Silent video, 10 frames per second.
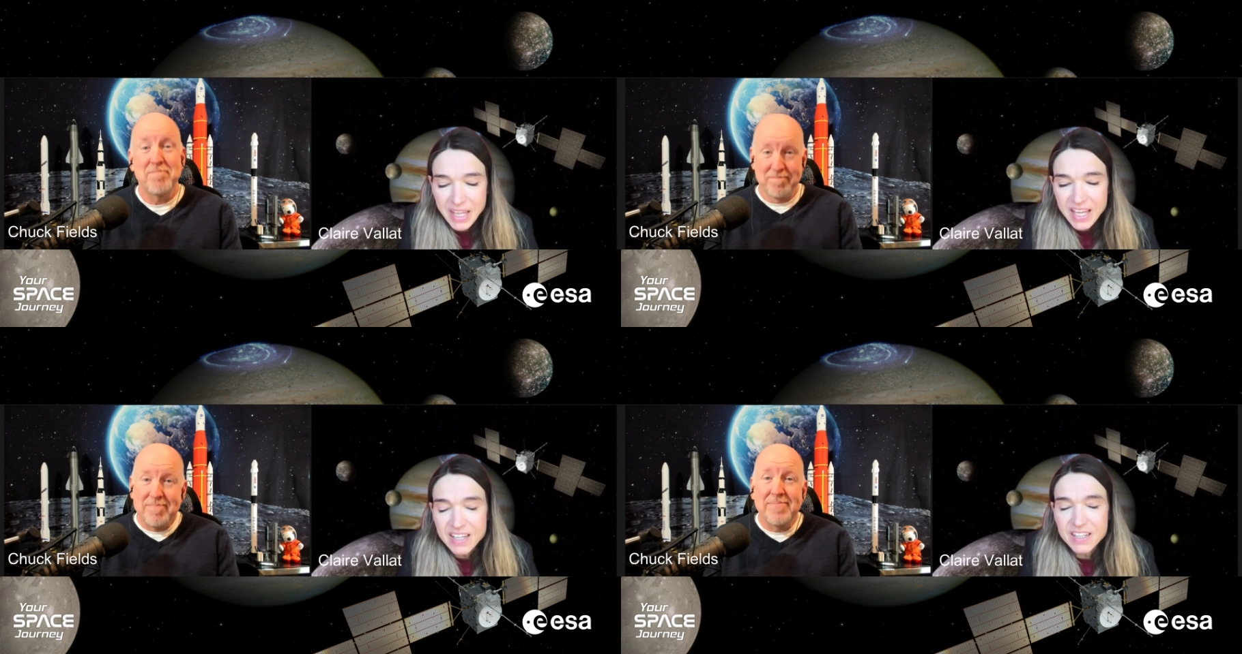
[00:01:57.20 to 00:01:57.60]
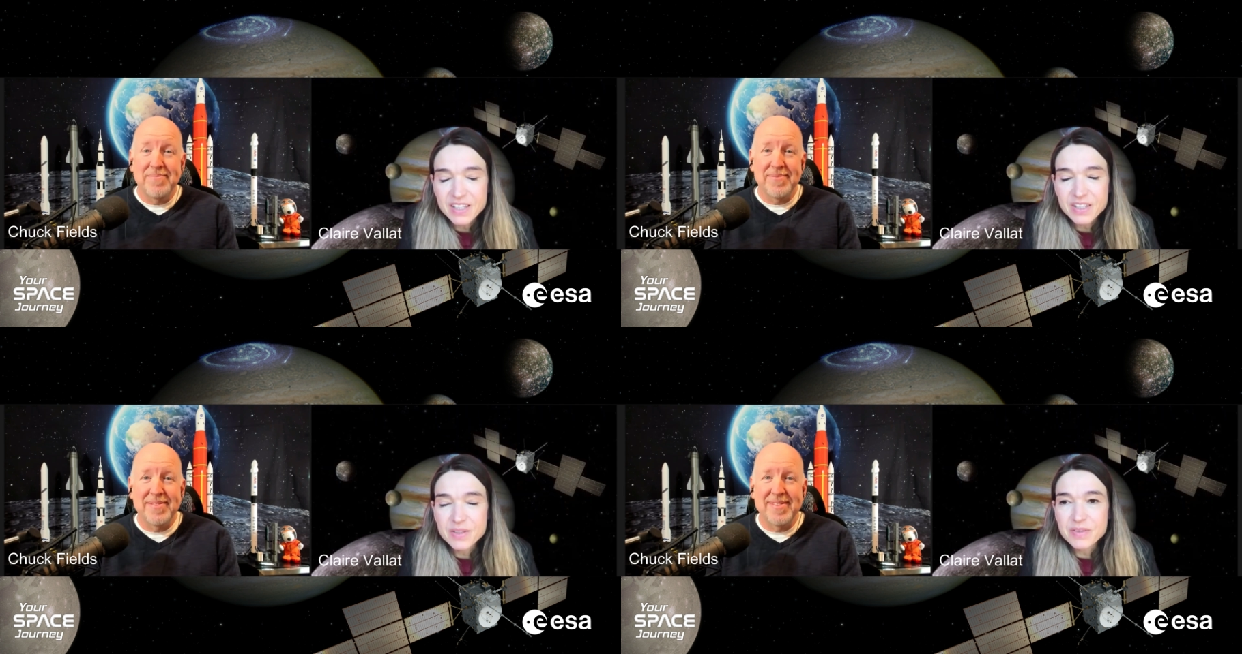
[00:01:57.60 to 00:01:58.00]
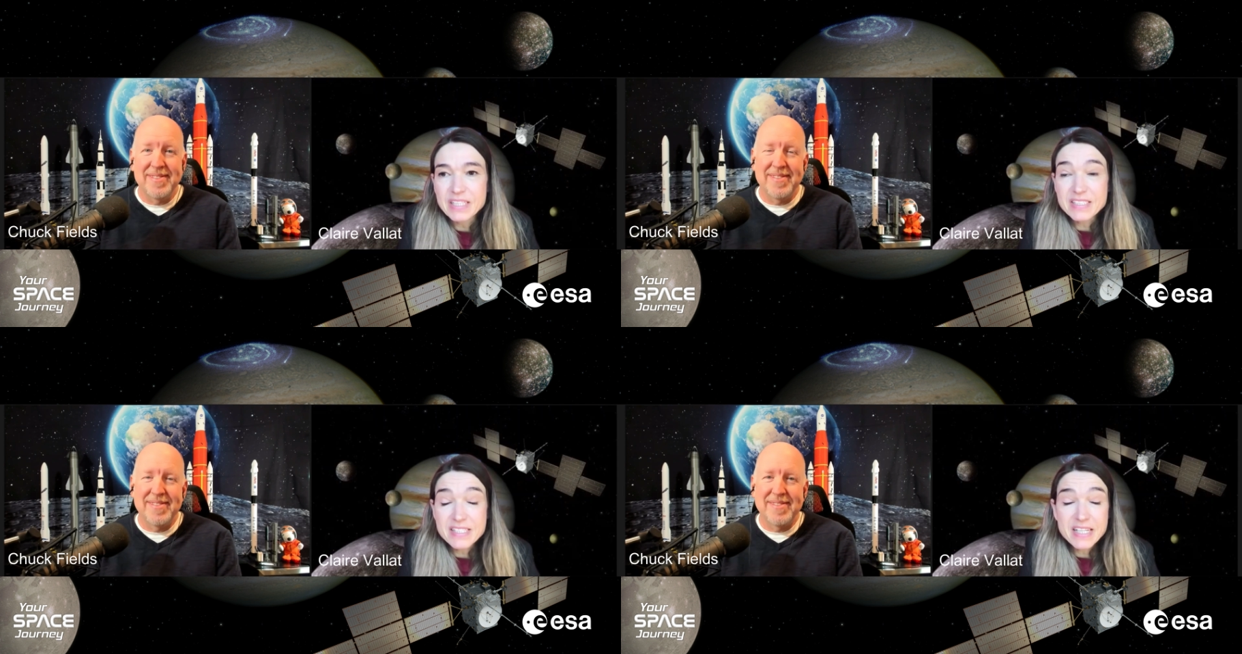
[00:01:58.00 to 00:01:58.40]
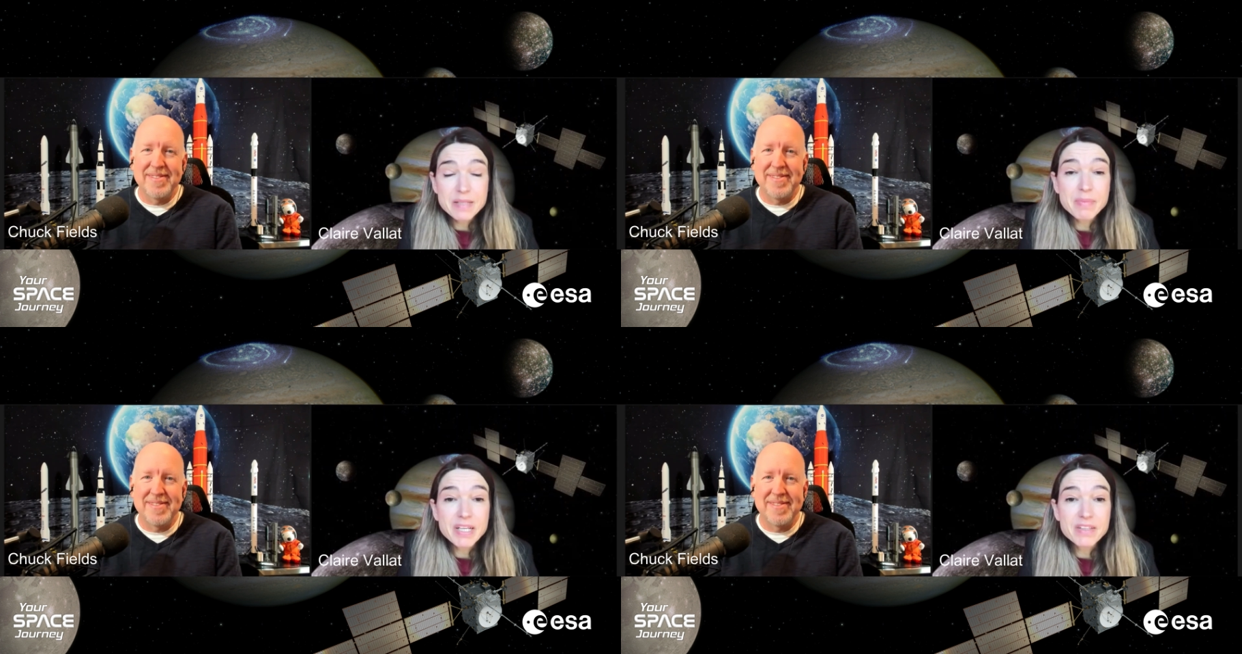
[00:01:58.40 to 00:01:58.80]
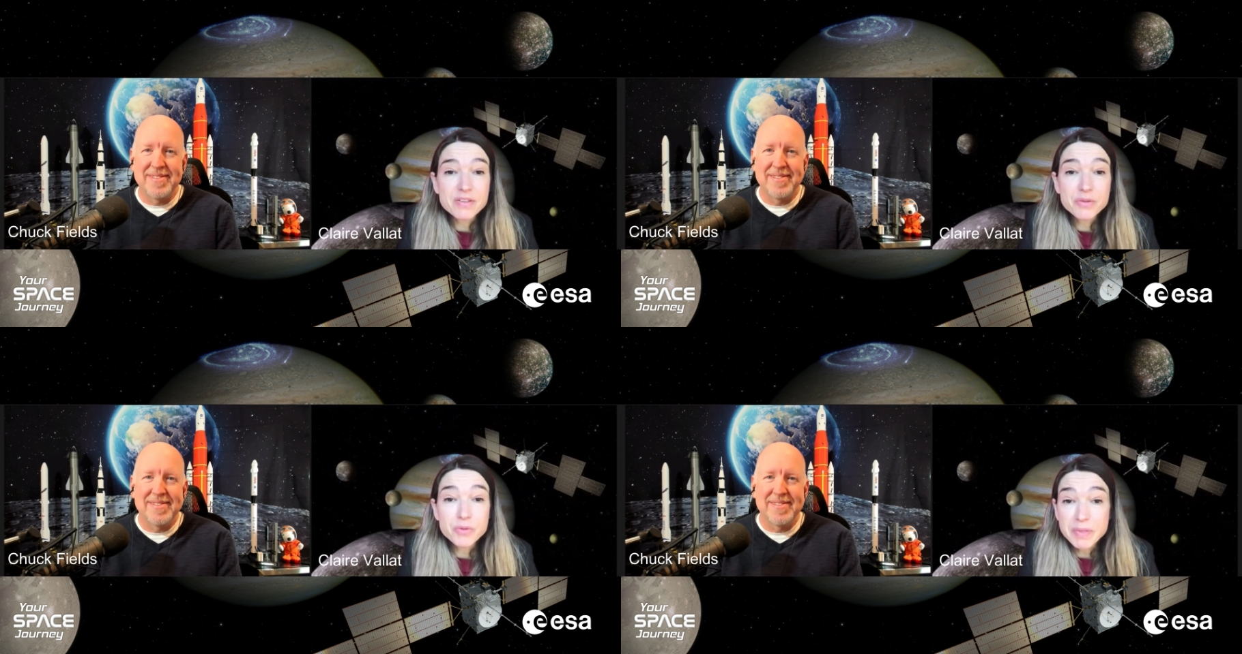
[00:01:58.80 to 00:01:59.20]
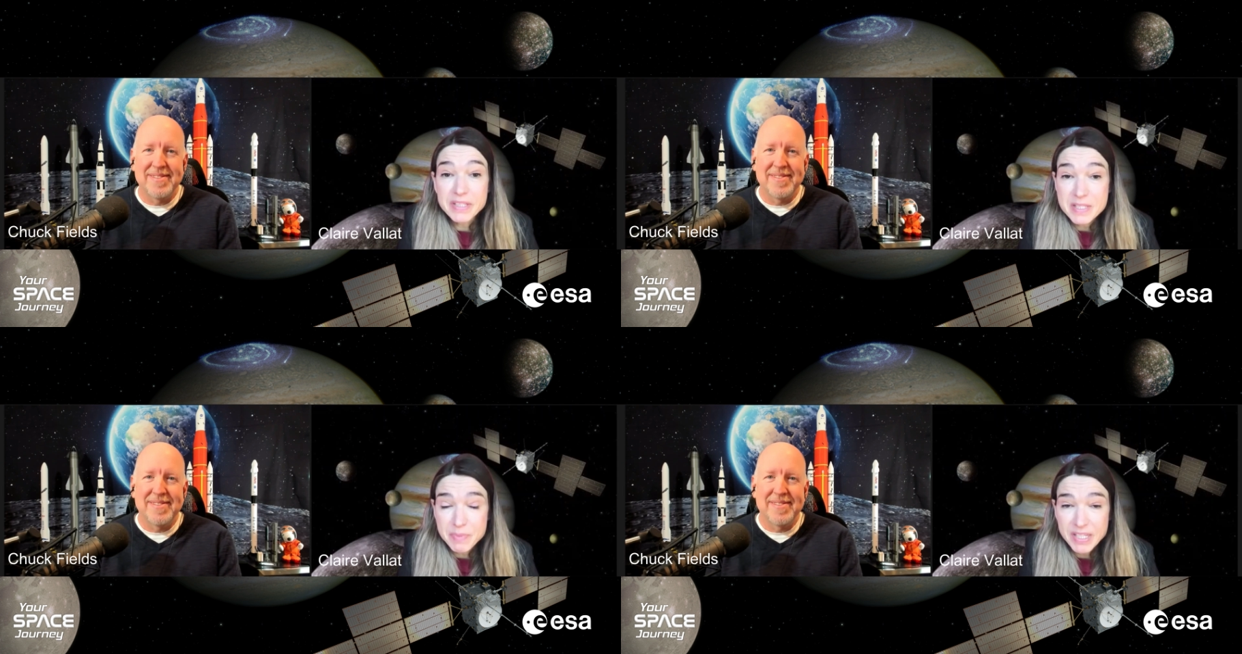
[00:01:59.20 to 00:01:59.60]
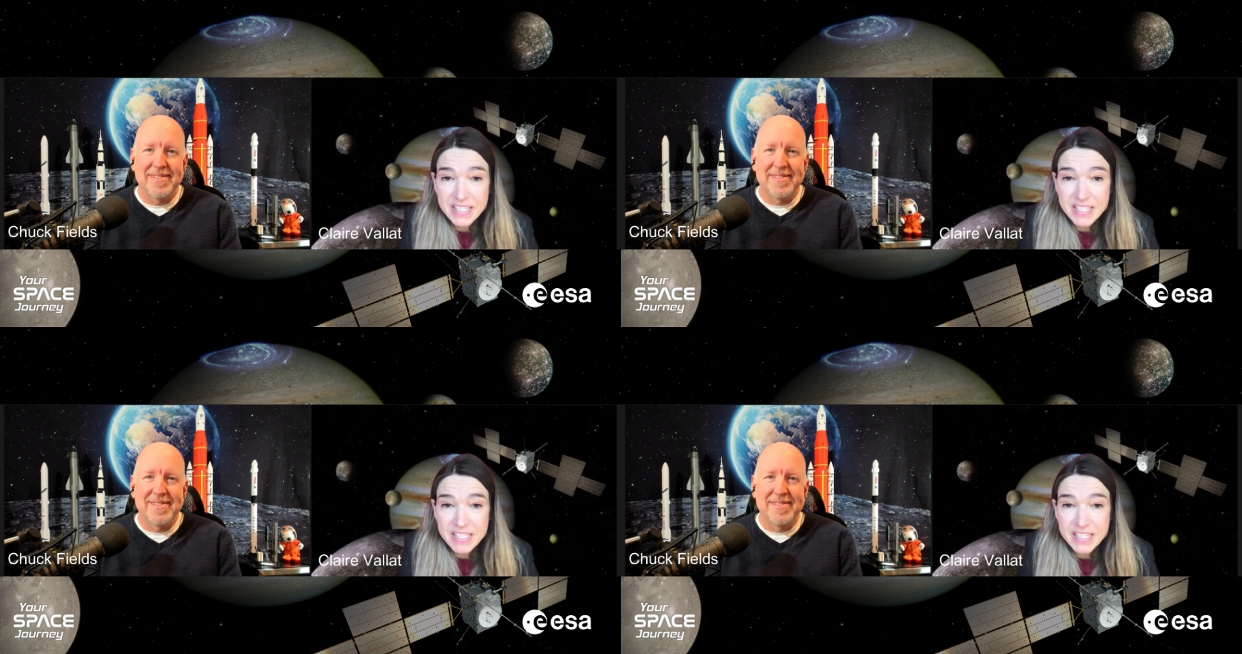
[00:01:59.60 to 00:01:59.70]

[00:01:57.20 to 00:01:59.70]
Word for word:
Speaker 1: that is led by the European Space